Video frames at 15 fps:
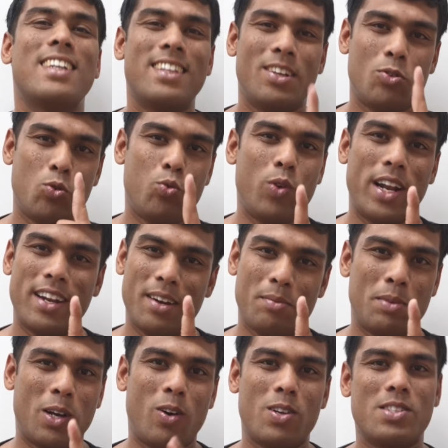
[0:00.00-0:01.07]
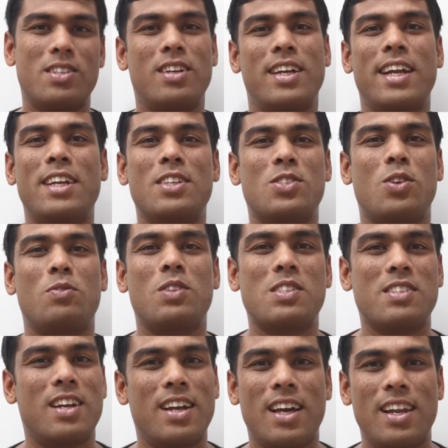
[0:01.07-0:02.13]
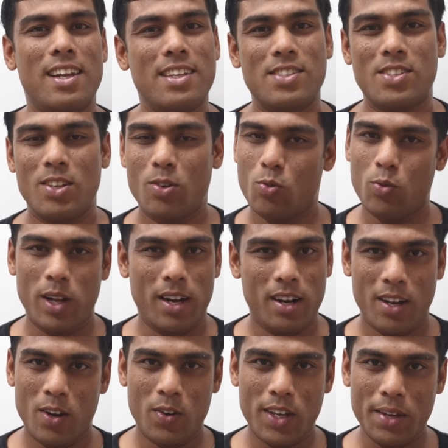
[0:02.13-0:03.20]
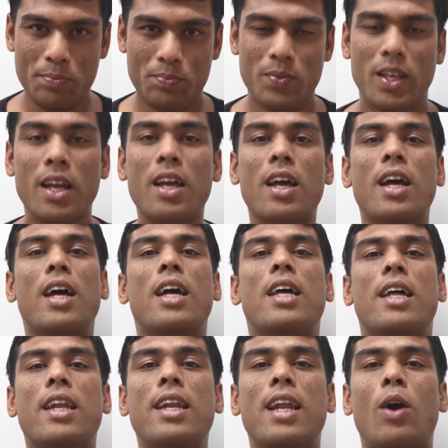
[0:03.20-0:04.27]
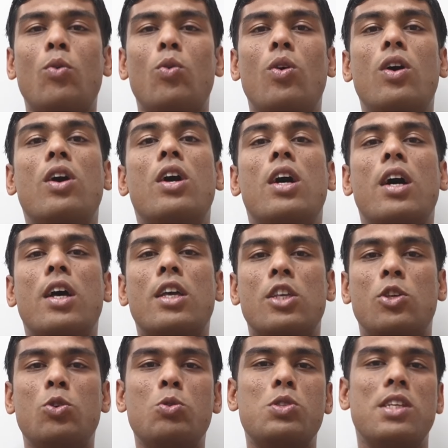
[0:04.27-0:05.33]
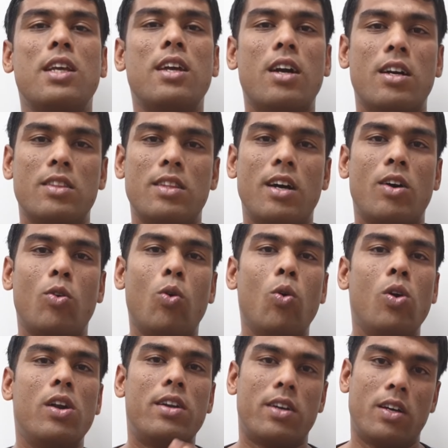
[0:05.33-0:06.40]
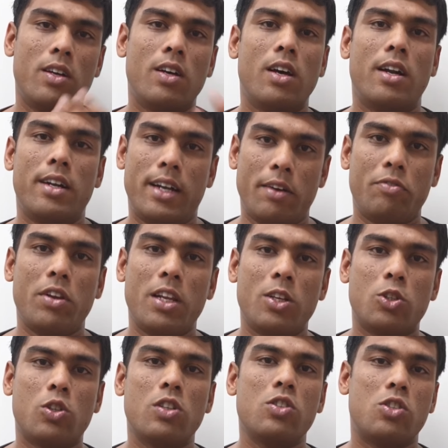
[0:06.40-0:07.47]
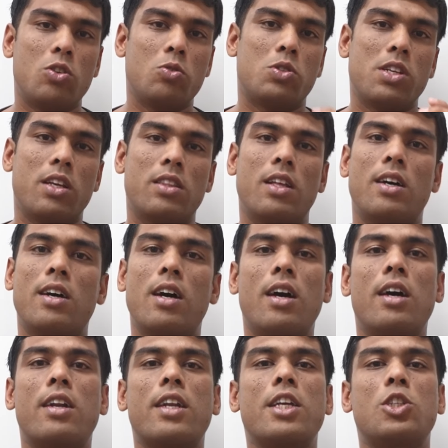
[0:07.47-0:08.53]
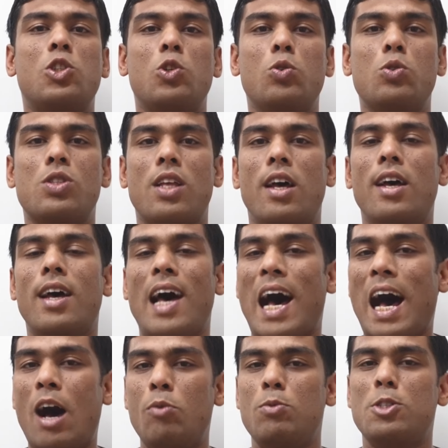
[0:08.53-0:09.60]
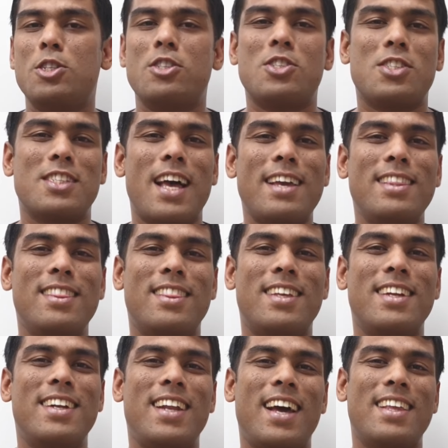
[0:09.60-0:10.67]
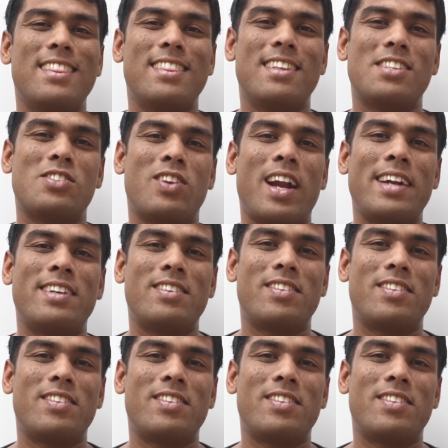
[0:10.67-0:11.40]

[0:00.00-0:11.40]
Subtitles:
1, because the radius of the circle is 1. Okay. Now using the old definitions, using the ratios, how much is sine theta in this right